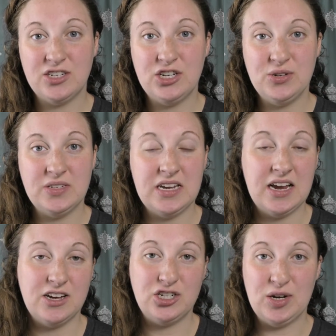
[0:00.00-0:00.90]

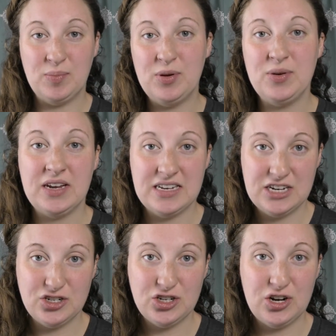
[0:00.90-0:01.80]
using a shampoo and
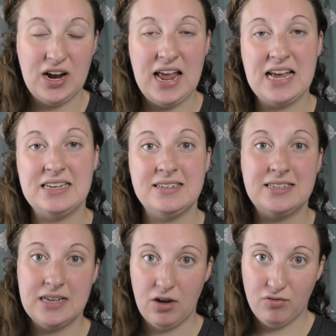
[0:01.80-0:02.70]
conditioner and
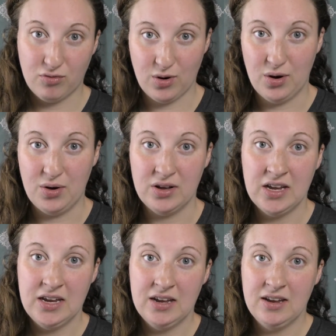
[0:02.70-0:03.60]
several
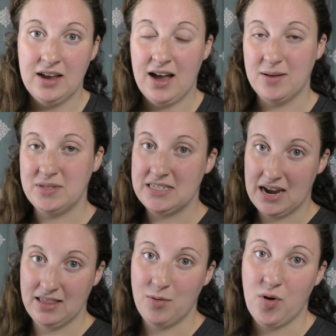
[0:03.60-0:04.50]

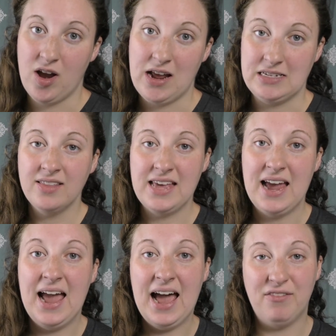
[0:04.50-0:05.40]
styling products that
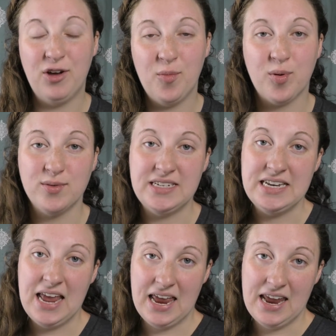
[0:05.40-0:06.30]
have a
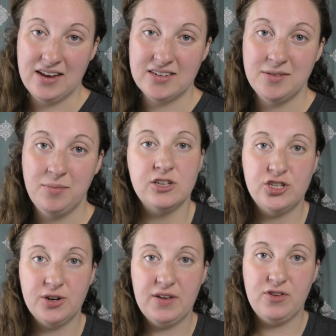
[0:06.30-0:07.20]
protein in it.
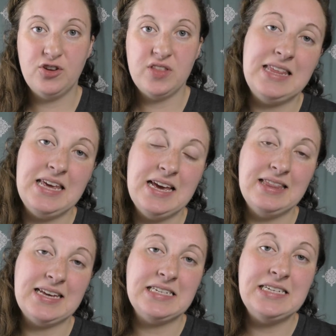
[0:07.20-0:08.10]
So if you do the
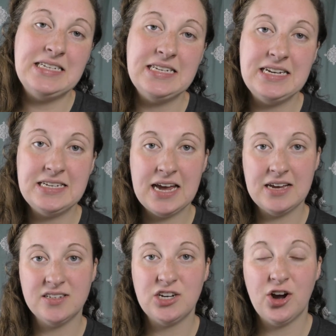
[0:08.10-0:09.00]
elasticity
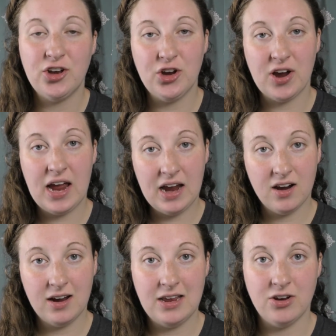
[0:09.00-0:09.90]
test on your
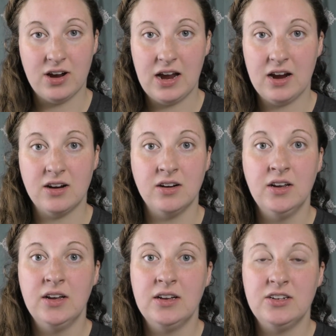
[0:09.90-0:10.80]
hair and your hair
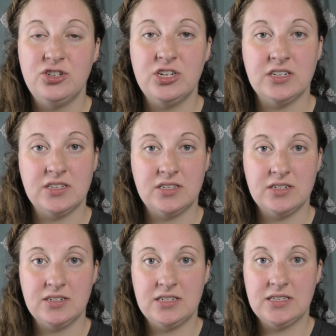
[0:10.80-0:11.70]
just
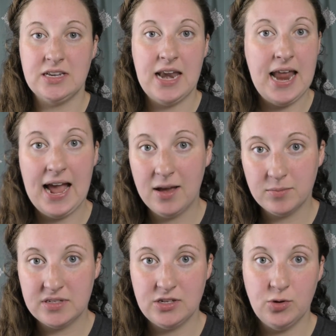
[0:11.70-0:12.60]

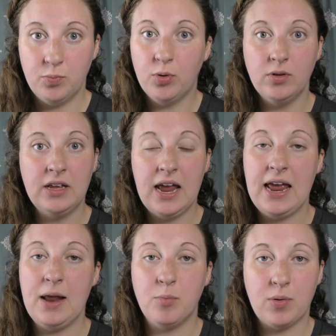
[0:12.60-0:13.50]
snaps, you pull it
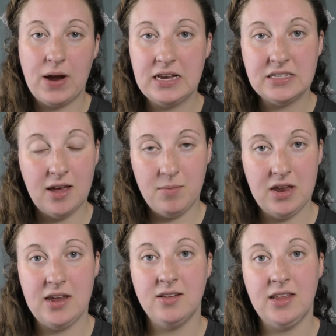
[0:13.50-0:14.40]
and it breaks
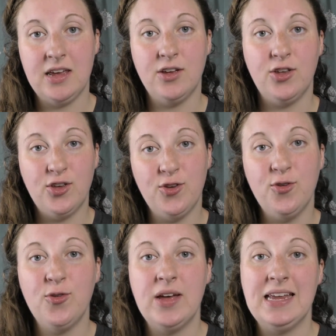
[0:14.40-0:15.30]
immediately,
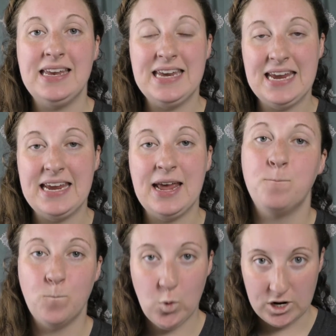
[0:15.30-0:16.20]
you need
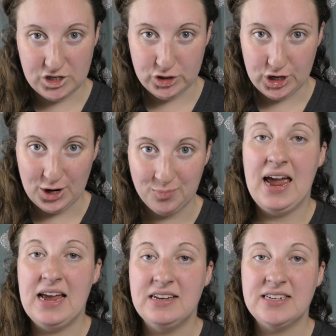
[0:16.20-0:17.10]
moisture.
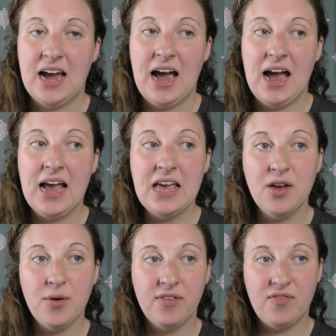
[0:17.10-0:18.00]
And
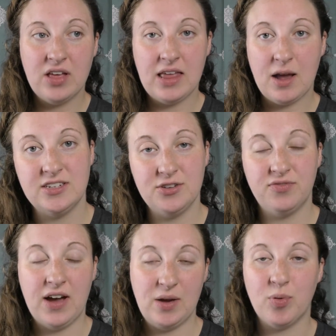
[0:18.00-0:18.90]
I feel like to
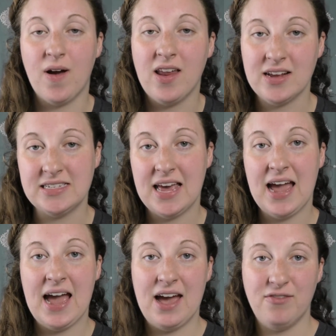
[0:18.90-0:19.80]
find products that
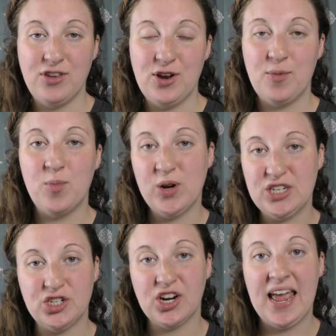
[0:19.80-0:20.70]
have,
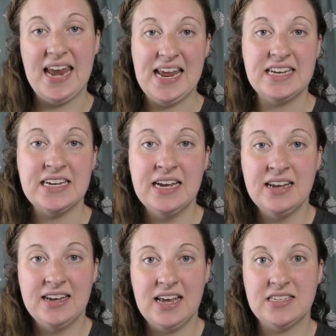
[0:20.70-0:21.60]
moisture in it,
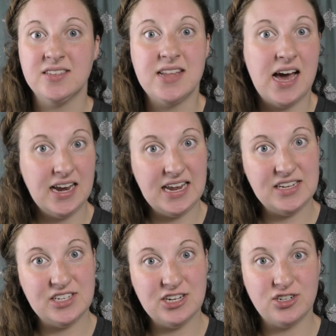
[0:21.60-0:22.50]
it's a lot
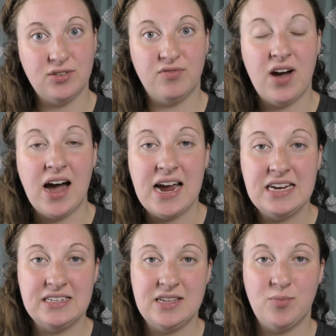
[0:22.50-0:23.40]
easier to
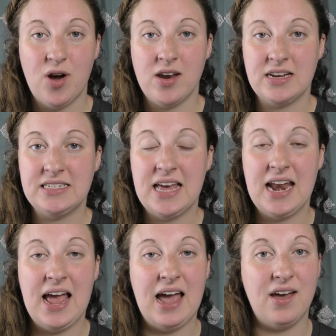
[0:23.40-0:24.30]
find than products that
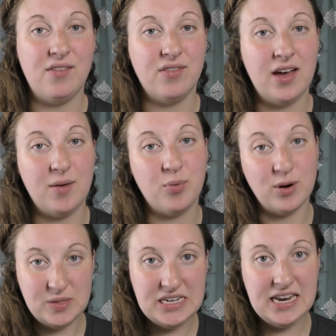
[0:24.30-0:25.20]
have
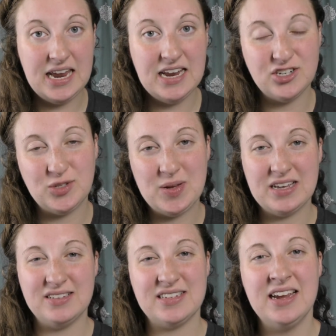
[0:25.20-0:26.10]
protein in it, just
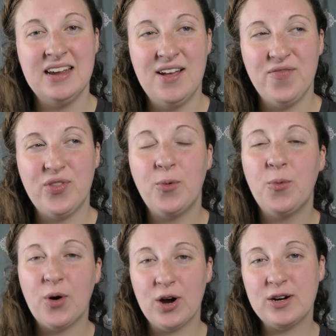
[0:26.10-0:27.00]
because the
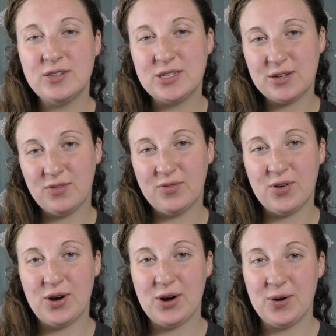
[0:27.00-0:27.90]
words
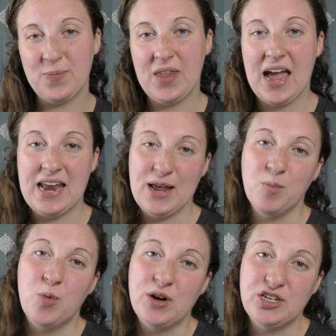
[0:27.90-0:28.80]
for adding
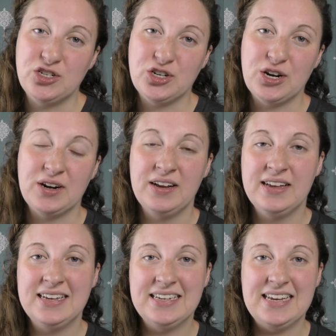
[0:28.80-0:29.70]
moisture
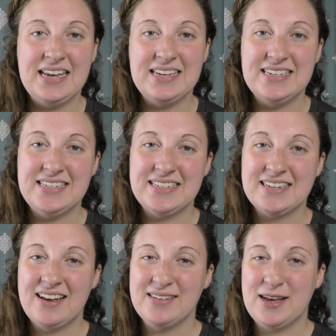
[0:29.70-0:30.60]
is
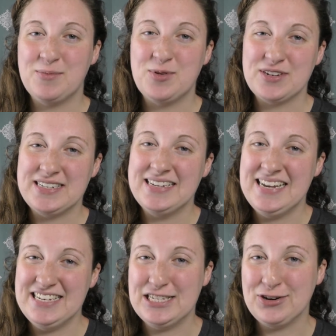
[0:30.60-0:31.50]
a lot more
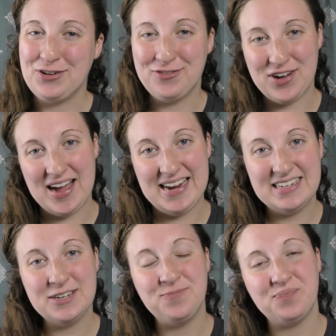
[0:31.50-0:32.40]
easier to
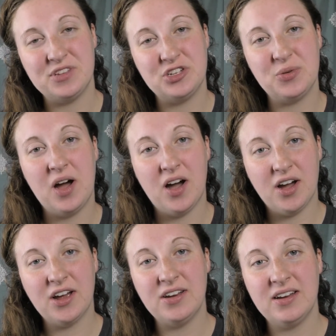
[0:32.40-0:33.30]
find. So
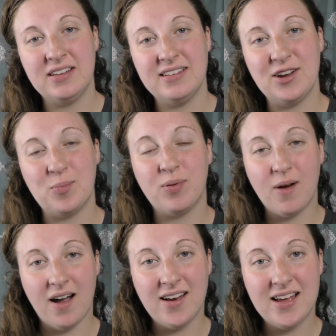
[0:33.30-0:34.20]
on your
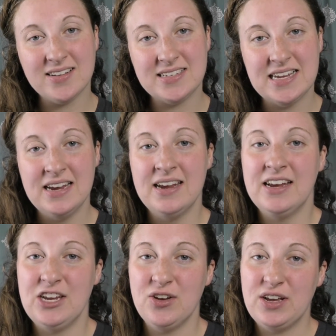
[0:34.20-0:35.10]
products,
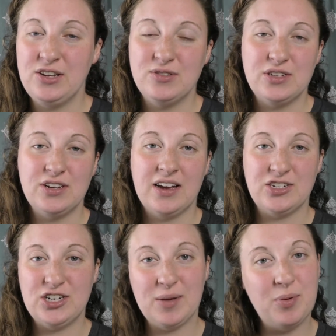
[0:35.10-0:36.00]
you can use a
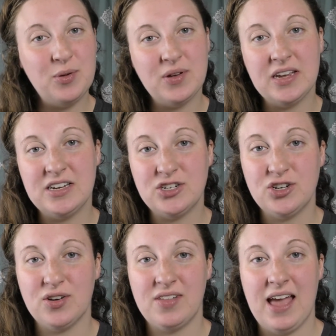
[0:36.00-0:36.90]
shampoo and
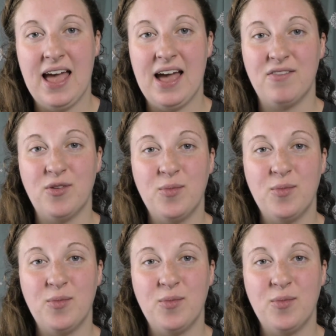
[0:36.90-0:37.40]
conditioner that have